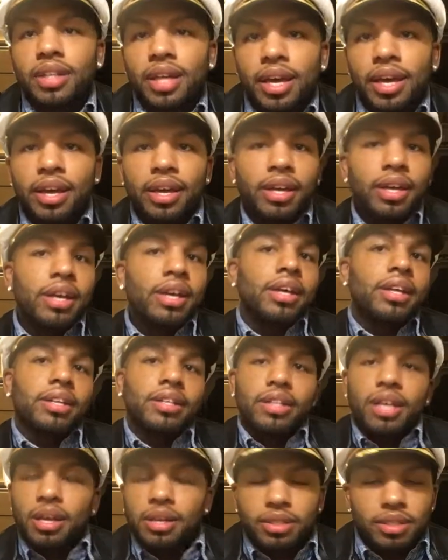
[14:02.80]
that.
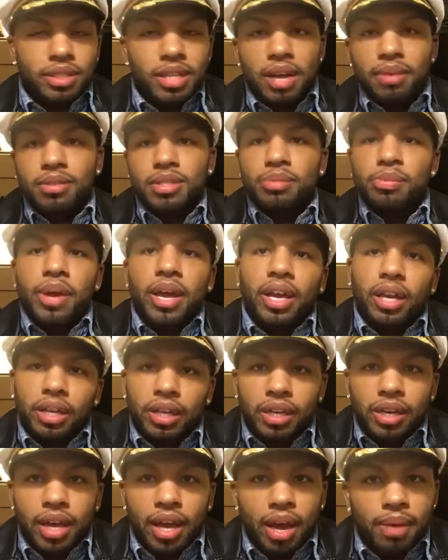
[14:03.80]
That was back in the
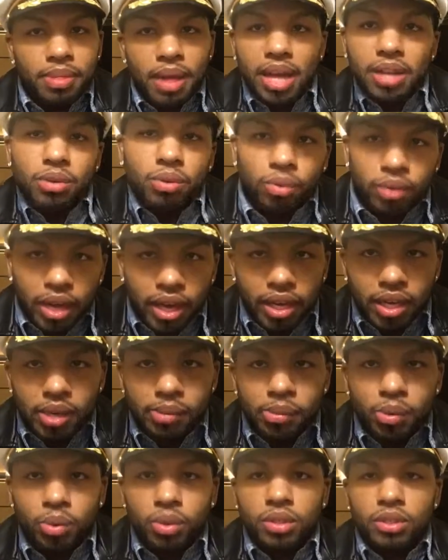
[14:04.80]
day. I'm not doing that
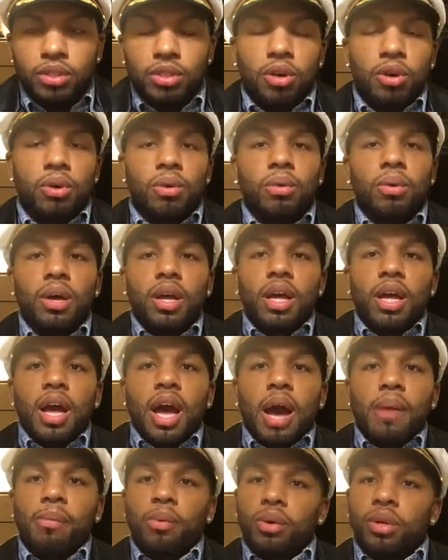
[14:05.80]
anymore. So
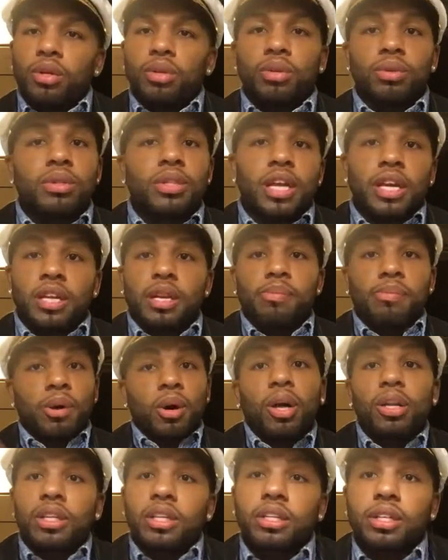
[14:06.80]
I'm on a new thing. The
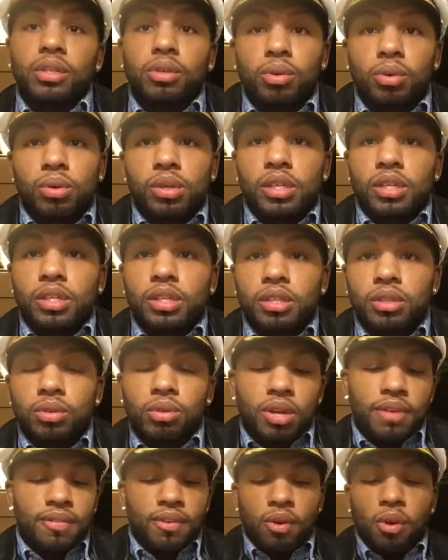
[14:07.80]
ball in your court. You
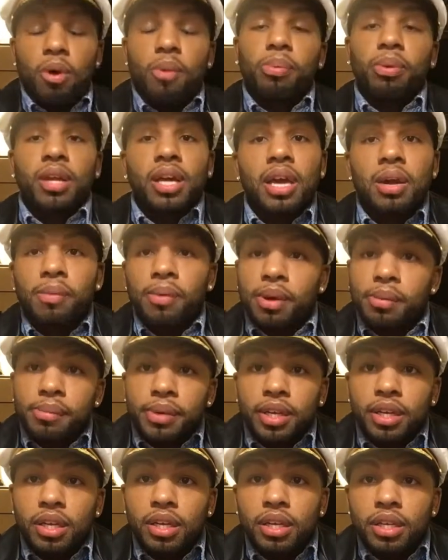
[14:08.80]
either going to play it with
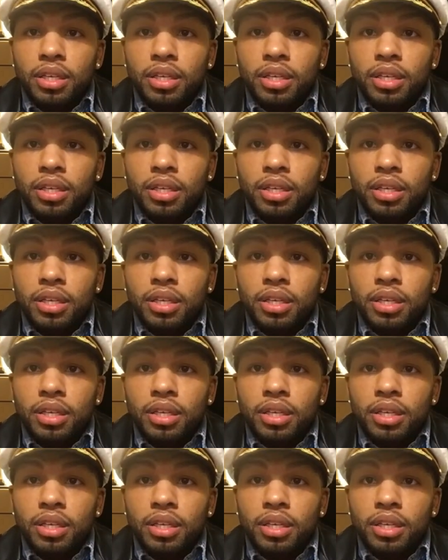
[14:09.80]
me,